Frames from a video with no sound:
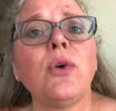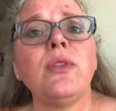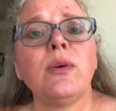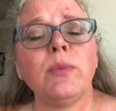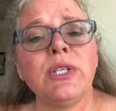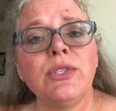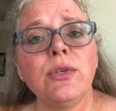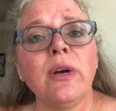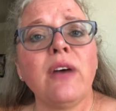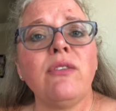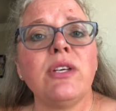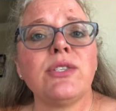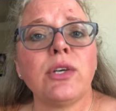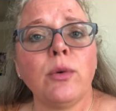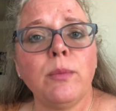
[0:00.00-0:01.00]
that we do have
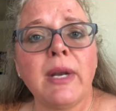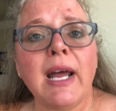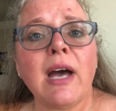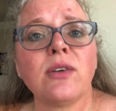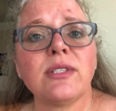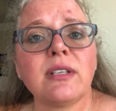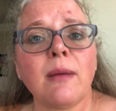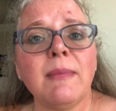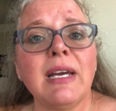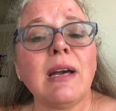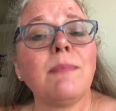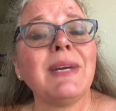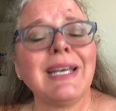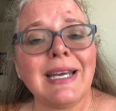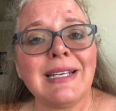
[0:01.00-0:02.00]
this open house coming
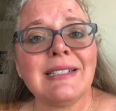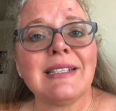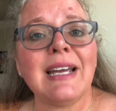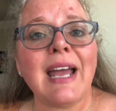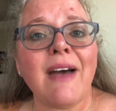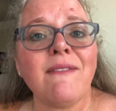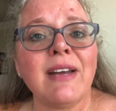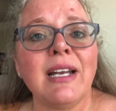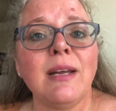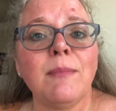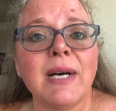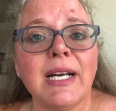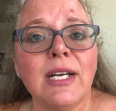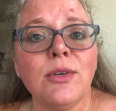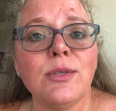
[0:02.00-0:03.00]
up in case they have
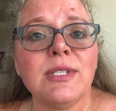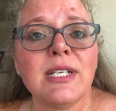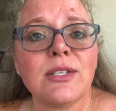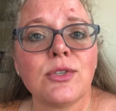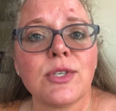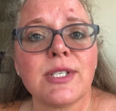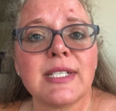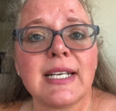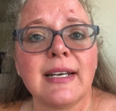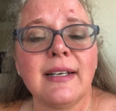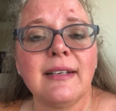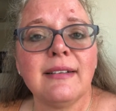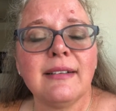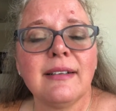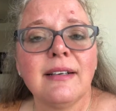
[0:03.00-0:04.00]
anybody who's interested.
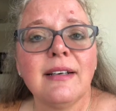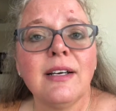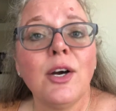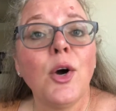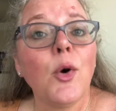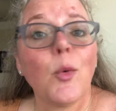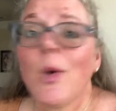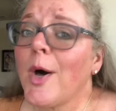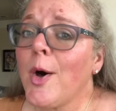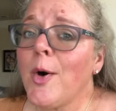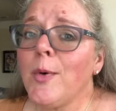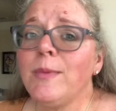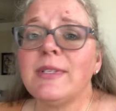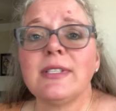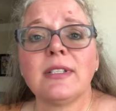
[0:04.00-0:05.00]
Well, I
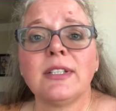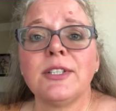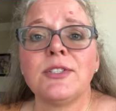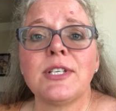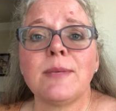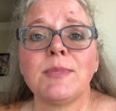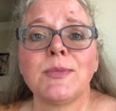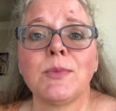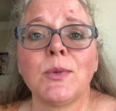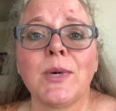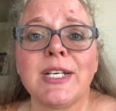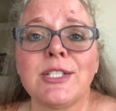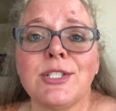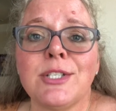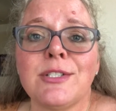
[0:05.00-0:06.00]
hope this clears up some
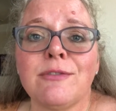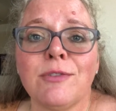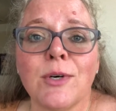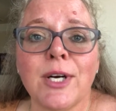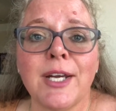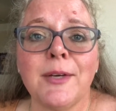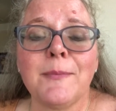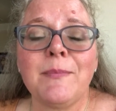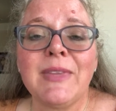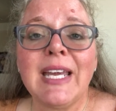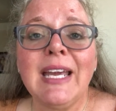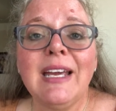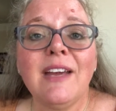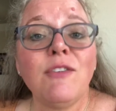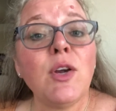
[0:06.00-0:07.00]
questions for you.
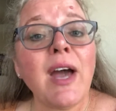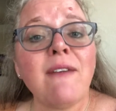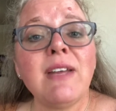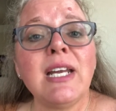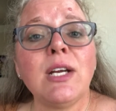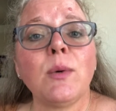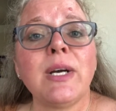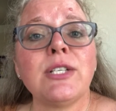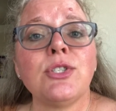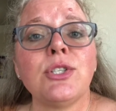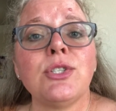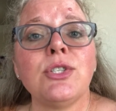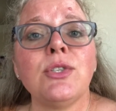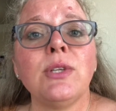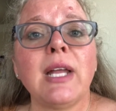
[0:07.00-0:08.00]
If you have any
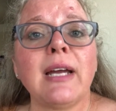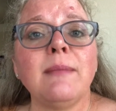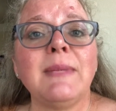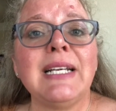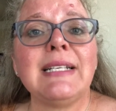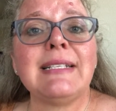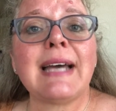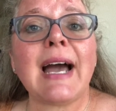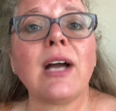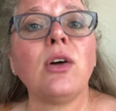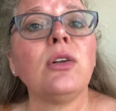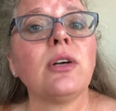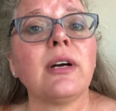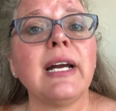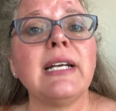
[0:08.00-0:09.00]
questions you'd like me to
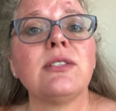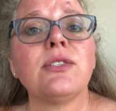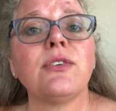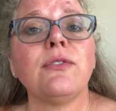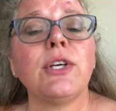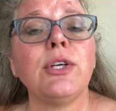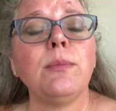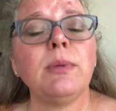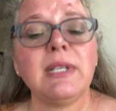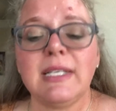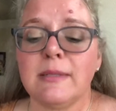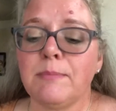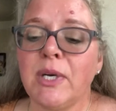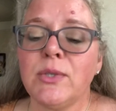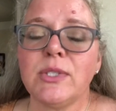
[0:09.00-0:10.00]
tackle or answer for you,
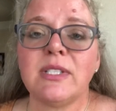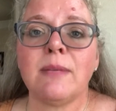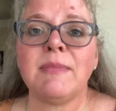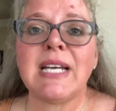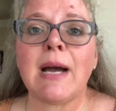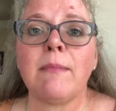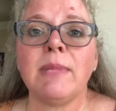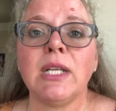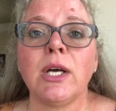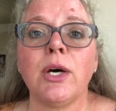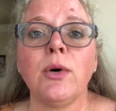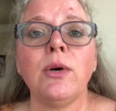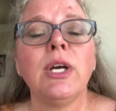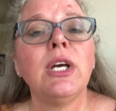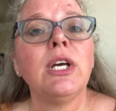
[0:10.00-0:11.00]
please post them down
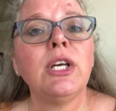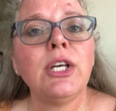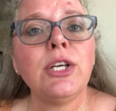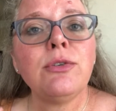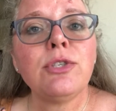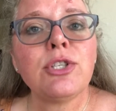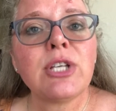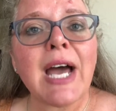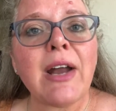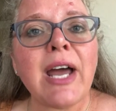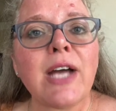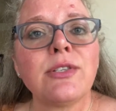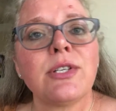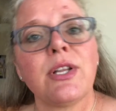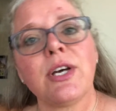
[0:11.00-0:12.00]
below. Huge shout
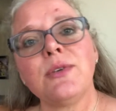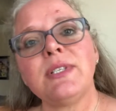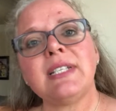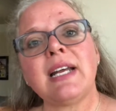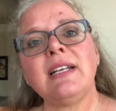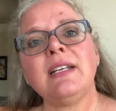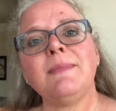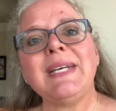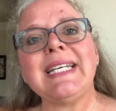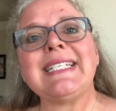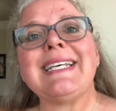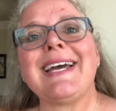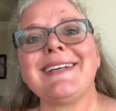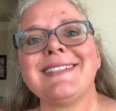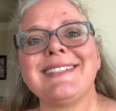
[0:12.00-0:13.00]
out to those sending me a
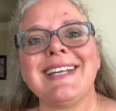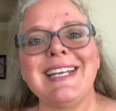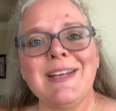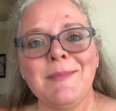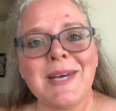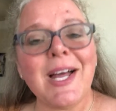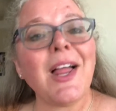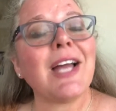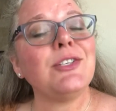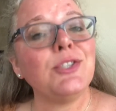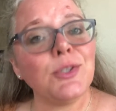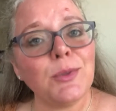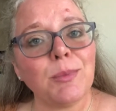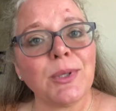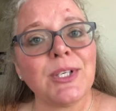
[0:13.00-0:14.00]
text and email. I
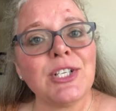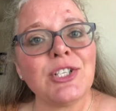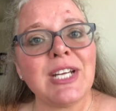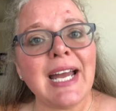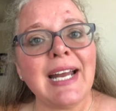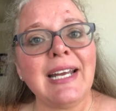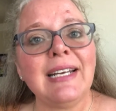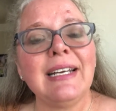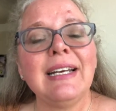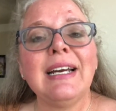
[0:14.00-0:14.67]
do appreciate it.